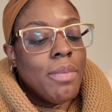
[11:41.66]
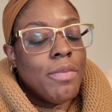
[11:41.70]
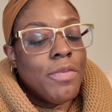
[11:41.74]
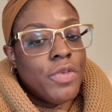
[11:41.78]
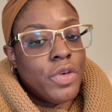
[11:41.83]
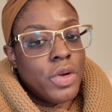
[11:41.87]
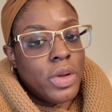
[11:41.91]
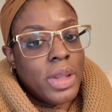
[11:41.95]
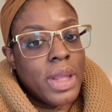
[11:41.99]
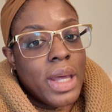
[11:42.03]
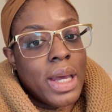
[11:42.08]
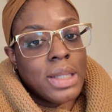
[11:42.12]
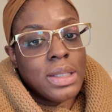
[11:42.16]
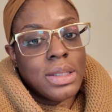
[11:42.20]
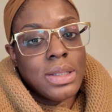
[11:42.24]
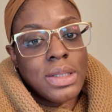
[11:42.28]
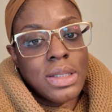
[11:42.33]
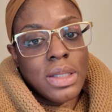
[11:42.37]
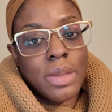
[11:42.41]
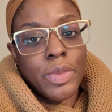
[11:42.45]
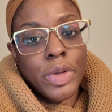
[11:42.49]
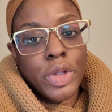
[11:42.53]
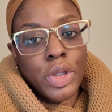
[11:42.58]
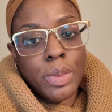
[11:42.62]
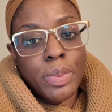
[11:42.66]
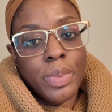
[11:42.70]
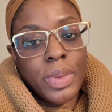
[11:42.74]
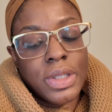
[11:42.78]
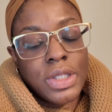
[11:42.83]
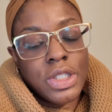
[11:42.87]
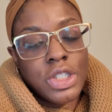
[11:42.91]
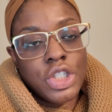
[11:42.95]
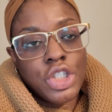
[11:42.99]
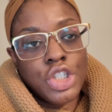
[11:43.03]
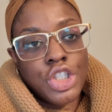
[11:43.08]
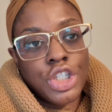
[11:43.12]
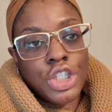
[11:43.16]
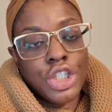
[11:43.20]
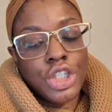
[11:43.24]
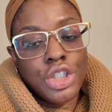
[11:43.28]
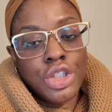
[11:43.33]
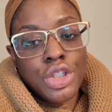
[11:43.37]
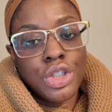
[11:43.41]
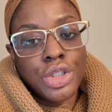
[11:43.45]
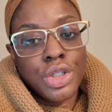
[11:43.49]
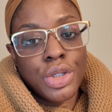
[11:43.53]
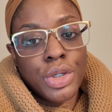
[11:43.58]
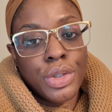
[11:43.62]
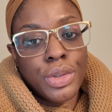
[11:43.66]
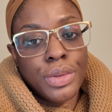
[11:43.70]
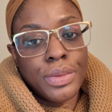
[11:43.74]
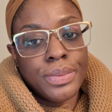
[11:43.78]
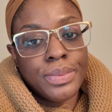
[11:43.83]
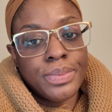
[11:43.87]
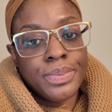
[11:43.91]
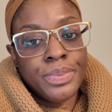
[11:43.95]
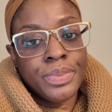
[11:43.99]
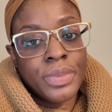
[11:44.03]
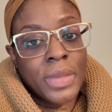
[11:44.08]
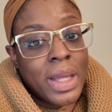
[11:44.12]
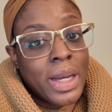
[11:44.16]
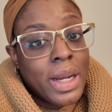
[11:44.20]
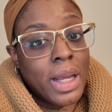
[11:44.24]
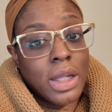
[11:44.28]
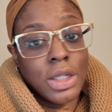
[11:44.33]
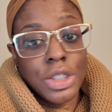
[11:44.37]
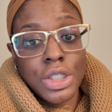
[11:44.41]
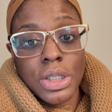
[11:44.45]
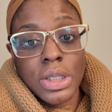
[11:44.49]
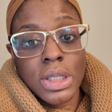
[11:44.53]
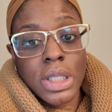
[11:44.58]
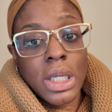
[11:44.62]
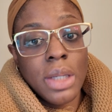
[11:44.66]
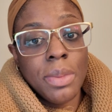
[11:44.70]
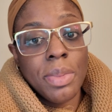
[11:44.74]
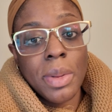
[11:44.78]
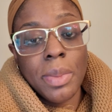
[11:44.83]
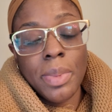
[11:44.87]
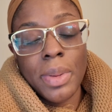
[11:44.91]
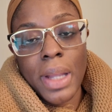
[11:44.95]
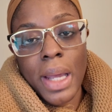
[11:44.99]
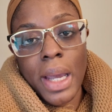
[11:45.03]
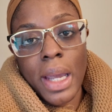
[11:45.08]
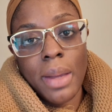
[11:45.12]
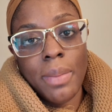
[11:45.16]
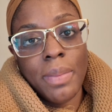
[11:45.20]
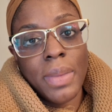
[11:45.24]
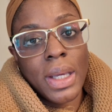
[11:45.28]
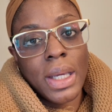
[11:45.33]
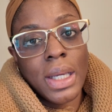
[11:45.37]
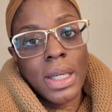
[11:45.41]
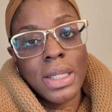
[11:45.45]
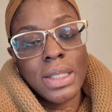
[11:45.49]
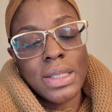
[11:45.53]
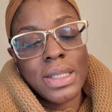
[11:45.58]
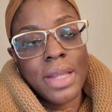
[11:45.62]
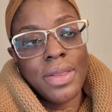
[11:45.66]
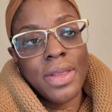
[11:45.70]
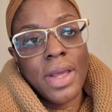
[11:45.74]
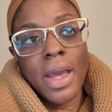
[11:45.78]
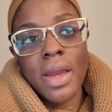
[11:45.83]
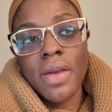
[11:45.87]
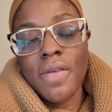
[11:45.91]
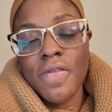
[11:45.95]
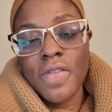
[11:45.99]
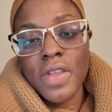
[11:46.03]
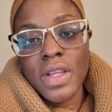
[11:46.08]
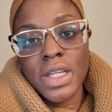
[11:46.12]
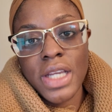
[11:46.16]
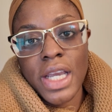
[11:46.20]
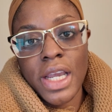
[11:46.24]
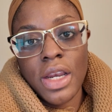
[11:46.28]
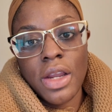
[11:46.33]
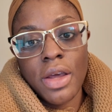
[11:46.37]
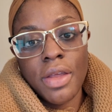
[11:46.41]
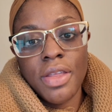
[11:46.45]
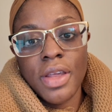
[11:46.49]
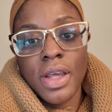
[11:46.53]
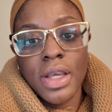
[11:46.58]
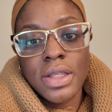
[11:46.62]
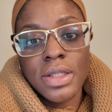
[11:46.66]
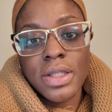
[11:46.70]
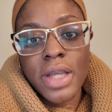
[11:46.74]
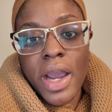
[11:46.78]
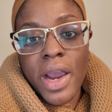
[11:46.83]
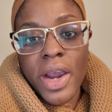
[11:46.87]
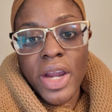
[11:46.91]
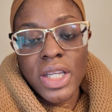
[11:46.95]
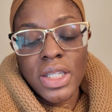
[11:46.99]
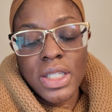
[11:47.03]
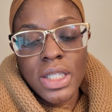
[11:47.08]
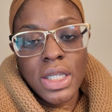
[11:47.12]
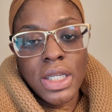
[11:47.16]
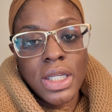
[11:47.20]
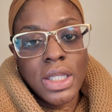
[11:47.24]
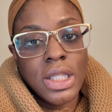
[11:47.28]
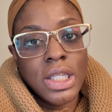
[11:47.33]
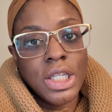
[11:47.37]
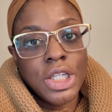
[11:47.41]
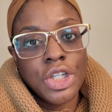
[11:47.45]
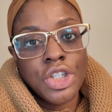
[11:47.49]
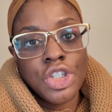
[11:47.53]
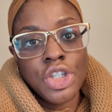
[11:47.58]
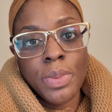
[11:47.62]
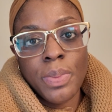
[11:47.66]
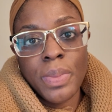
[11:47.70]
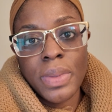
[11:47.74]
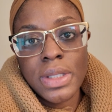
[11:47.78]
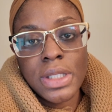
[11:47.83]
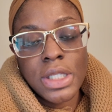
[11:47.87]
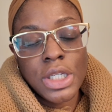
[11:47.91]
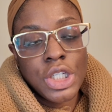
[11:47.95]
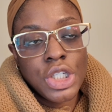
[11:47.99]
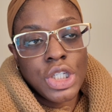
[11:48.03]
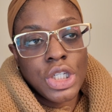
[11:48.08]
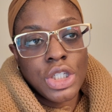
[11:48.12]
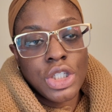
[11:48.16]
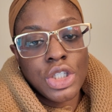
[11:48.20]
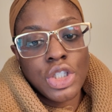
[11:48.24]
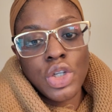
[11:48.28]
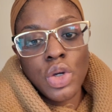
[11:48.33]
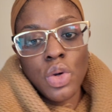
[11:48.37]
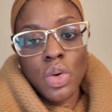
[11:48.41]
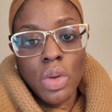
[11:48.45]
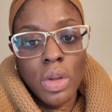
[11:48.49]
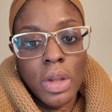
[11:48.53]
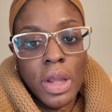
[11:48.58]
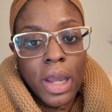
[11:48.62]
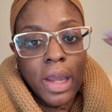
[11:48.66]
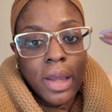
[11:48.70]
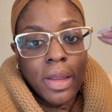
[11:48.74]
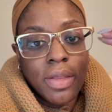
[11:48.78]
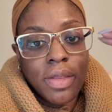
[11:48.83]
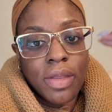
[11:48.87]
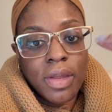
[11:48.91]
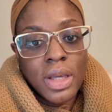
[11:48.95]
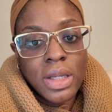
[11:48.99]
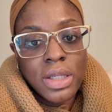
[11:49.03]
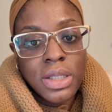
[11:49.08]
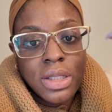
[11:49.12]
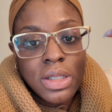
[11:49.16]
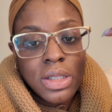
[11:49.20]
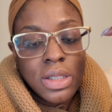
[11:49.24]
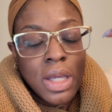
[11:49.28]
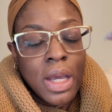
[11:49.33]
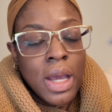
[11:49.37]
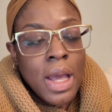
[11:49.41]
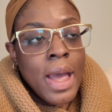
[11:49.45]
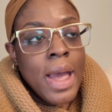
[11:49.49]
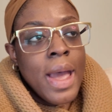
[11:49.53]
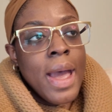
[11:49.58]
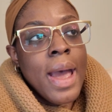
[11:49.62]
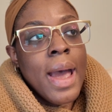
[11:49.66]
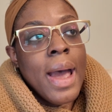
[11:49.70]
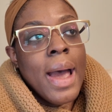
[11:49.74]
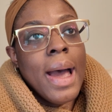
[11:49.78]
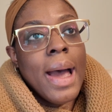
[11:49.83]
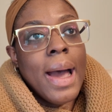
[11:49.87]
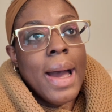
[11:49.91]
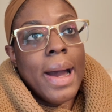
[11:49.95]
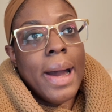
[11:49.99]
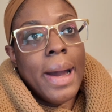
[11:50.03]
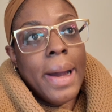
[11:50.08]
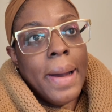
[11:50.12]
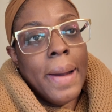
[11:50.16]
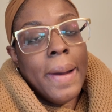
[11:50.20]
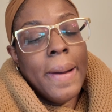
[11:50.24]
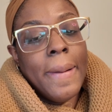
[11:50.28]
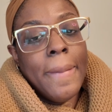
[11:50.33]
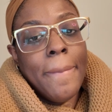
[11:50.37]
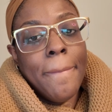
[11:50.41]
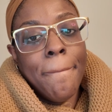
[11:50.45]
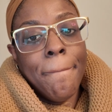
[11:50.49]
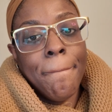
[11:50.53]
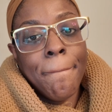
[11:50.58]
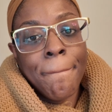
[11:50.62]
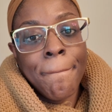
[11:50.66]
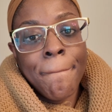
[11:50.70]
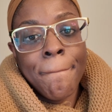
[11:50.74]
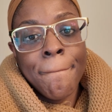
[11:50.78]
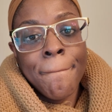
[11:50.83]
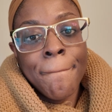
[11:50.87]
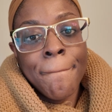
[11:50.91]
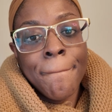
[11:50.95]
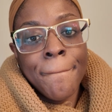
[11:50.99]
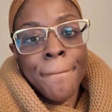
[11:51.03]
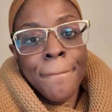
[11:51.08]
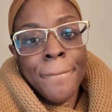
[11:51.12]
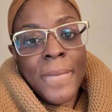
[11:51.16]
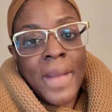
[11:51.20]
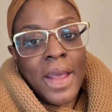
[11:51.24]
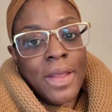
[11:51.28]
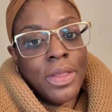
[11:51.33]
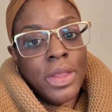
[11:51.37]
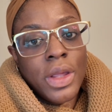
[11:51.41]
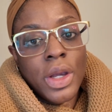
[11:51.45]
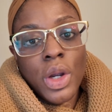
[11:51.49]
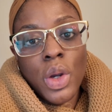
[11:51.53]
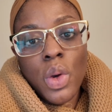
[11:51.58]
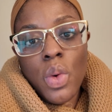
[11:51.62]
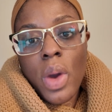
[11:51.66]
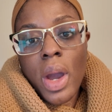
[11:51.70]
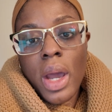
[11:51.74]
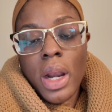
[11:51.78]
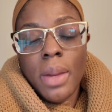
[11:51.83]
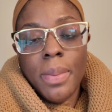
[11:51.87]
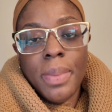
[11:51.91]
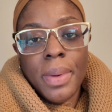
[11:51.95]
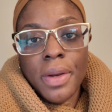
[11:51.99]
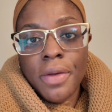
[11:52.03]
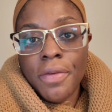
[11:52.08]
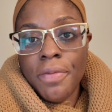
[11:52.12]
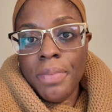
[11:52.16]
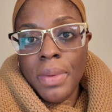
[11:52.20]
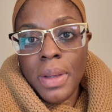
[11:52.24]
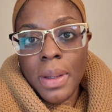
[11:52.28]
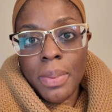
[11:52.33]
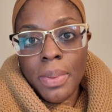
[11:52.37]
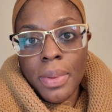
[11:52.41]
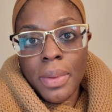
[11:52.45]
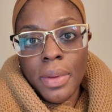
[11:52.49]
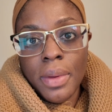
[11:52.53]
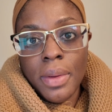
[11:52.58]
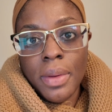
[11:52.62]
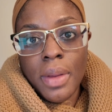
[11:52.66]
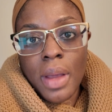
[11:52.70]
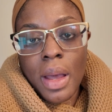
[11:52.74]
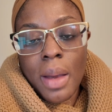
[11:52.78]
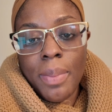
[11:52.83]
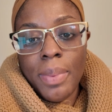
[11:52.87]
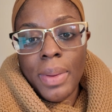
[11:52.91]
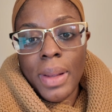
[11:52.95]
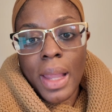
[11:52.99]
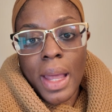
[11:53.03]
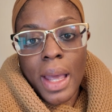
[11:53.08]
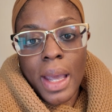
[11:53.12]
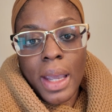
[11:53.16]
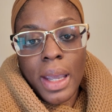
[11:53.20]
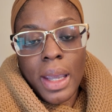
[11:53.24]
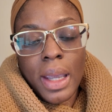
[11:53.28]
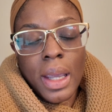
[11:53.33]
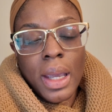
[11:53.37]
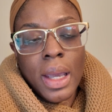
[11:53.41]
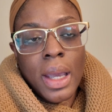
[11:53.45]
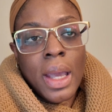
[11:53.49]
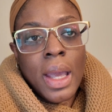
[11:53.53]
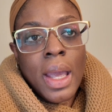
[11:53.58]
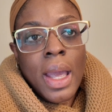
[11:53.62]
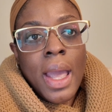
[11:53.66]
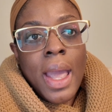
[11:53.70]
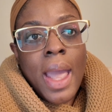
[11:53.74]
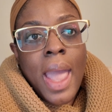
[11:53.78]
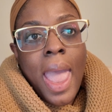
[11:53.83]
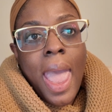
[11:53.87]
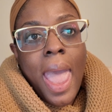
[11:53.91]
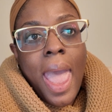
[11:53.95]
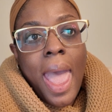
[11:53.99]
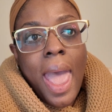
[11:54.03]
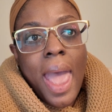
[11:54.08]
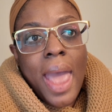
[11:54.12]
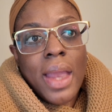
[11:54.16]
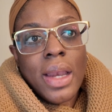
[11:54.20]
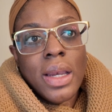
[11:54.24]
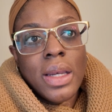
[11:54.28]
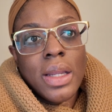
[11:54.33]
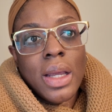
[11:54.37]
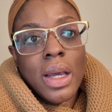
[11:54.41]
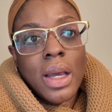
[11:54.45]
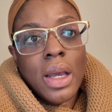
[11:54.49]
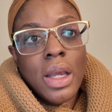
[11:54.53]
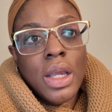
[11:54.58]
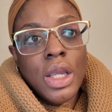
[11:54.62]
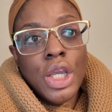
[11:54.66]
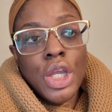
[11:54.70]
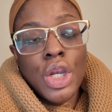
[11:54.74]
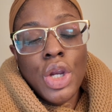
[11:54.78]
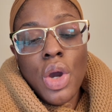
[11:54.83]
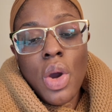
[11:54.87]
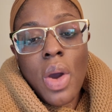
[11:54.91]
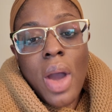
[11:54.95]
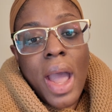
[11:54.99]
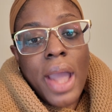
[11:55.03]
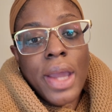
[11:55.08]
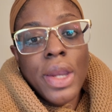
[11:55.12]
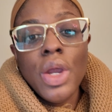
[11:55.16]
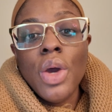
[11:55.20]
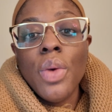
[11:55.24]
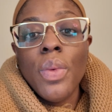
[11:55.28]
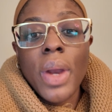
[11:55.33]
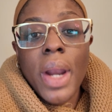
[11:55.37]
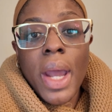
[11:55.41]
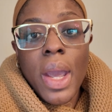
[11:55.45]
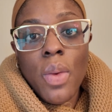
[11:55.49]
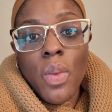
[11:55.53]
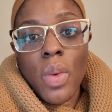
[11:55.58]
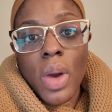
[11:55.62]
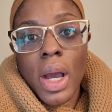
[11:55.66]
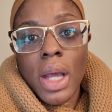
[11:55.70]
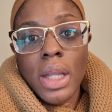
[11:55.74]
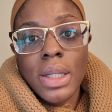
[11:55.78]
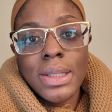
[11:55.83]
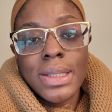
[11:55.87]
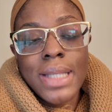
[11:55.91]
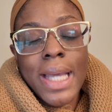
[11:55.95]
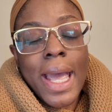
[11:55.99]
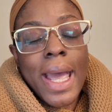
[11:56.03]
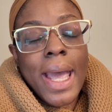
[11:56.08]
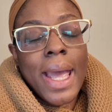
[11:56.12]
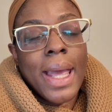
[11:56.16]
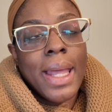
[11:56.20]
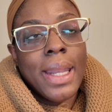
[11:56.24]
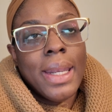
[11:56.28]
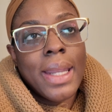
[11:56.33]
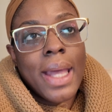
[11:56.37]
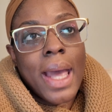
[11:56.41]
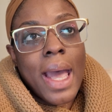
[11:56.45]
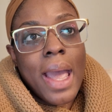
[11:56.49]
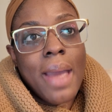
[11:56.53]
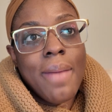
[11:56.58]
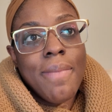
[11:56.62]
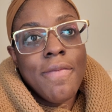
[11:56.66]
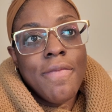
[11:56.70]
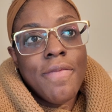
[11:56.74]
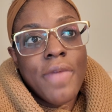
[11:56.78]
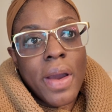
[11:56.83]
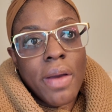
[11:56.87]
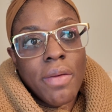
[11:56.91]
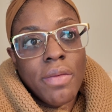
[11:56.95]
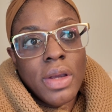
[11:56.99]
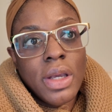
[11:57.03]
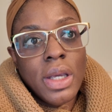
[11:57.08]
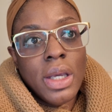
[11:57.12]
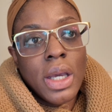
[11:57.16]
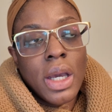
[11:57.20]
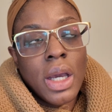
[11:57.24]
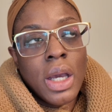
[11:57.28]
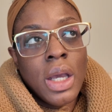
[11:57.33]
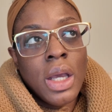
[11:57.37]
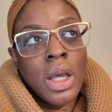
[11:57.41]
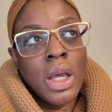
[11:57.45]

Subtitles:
for that similar position. So, and I'll just keep applying, because at the end of the day, nothing is guaranteed. Leadership positions go like this. There are quite a bit of people applying, and I know what I want, and I'm very